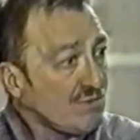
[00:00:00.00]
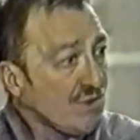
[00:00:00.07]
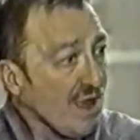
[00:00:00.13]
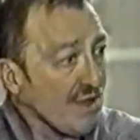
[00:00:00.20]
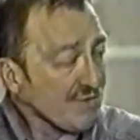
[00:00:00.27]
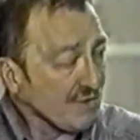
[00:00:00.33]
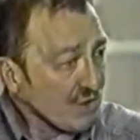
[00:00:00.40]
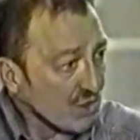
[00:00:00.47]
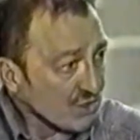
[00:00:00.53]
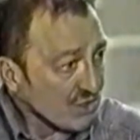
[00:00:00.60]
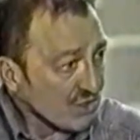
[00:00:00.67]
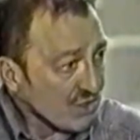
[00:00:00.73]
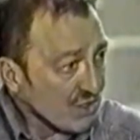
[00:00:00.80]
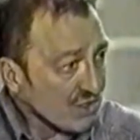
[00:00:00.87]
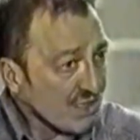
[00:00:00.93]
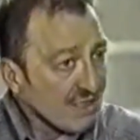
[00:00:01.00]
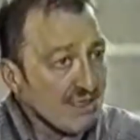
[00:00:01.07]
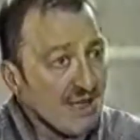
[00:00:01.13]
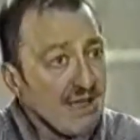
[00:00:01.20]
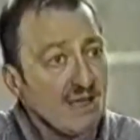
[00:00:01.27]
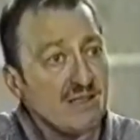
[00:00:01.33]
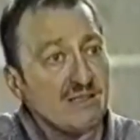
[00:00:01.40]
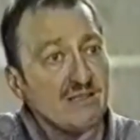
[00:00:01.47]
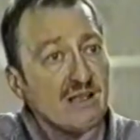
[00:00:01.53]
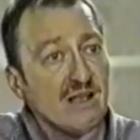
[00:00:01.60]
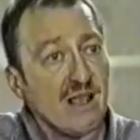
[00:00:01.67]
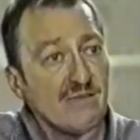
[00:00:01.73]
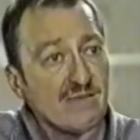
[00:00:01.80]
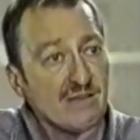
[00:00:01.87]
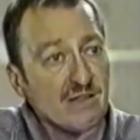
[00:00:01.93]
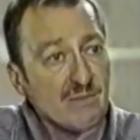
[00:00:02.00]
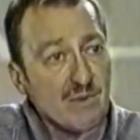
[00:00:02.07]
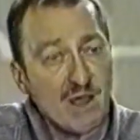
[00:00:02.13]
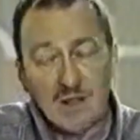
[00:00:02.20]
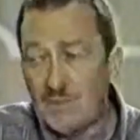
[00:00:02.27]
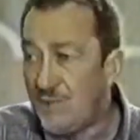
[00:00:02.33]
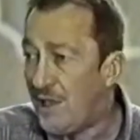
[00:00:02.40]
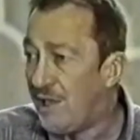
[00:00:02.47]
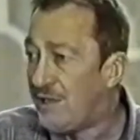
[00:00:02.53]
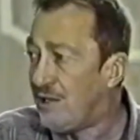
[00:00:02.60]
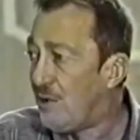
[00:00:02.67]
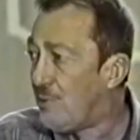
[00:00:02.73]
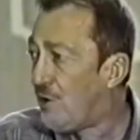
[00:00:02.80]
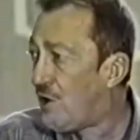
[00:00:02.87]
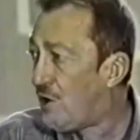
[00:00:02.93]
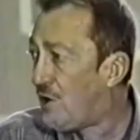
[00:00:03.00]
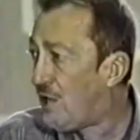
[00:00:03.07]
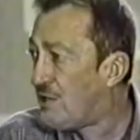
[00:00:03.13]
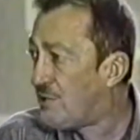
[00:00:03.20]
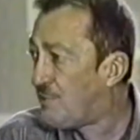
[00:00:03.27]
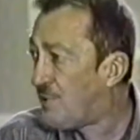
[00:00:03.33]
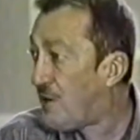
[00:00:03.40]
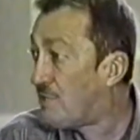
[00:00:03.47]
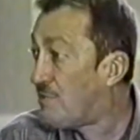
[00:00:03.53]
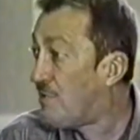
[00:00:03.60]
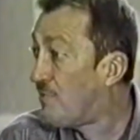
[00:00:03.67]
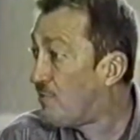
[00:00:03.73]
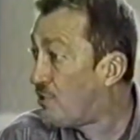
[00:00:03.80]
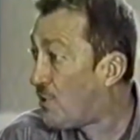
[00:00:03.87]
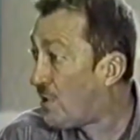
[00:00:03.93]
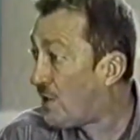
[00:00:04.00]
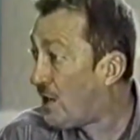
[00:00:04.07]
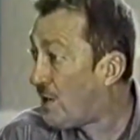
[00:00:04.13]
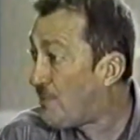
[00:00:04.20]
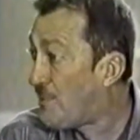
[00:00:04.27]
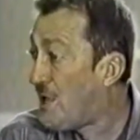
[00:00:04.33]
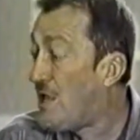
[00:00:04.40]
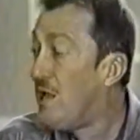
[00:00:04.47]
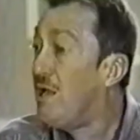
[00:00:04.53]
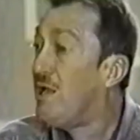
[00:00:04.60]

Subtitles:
having narcissistic needs and having them not met, and we all had the problem of growing up